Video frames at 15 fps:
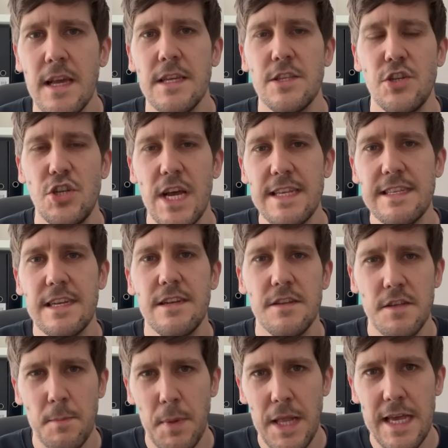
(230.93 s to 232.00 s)
suggested as
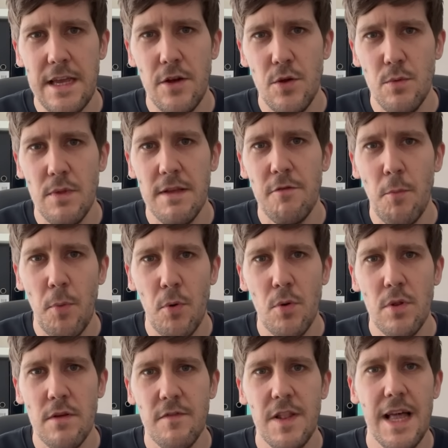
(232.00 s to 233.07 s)
a player who
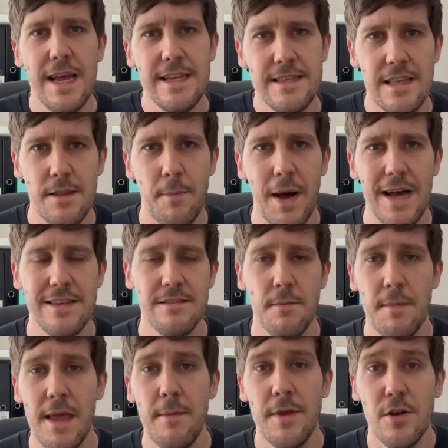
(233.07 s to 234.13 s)
Liverpool have liked in the past and
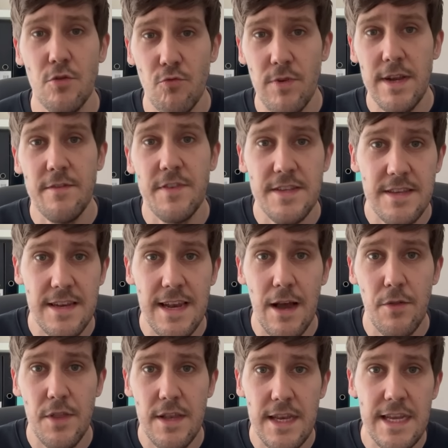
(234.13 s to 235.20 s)
maybe could revisit now.
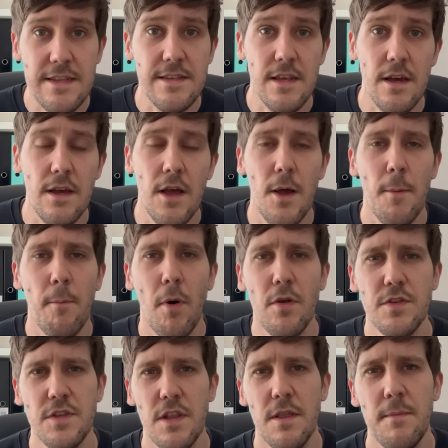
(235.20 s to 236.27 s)
They need to
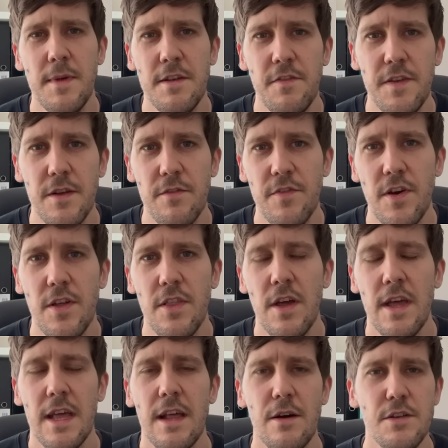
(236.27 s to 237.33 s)
bolster the midfield further.
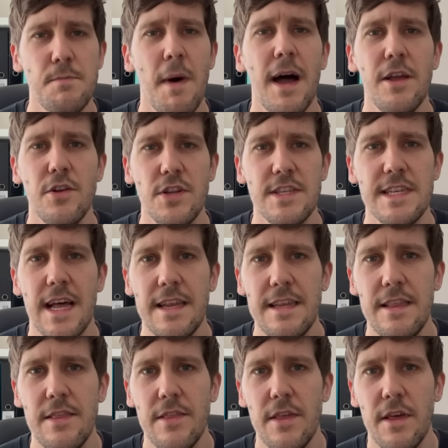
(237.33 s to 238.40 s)
Now, it's my
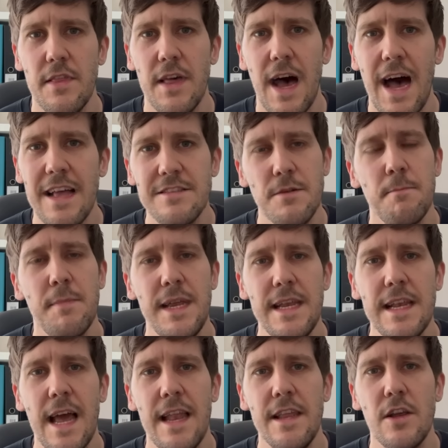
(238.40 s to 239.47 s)
understanding that there hasn't
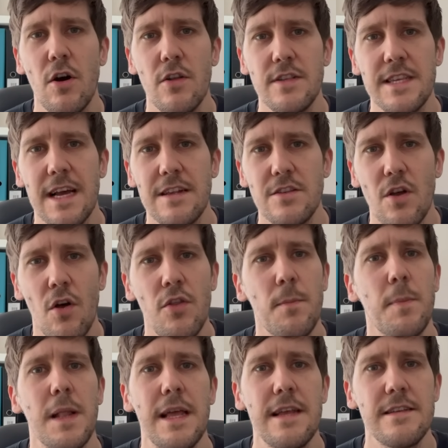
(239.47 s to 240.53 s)
been any contact on the
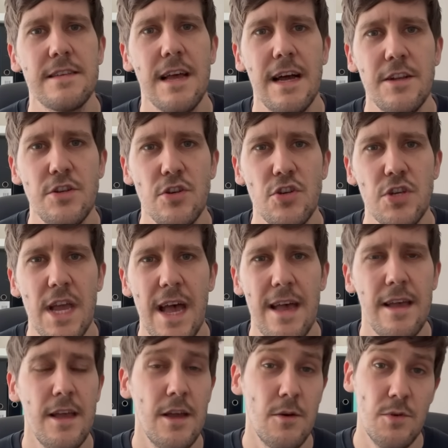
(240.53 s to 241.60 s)
player side just yet,
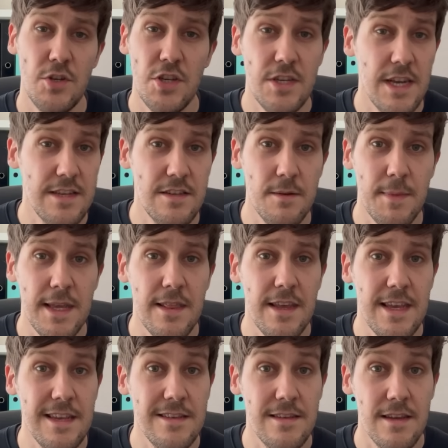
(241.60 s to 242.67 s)
which suggests to me that
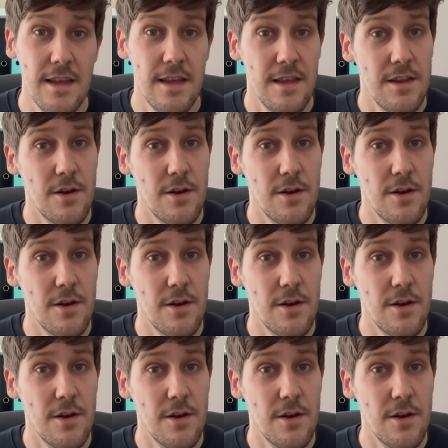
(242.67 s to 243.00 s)
he's you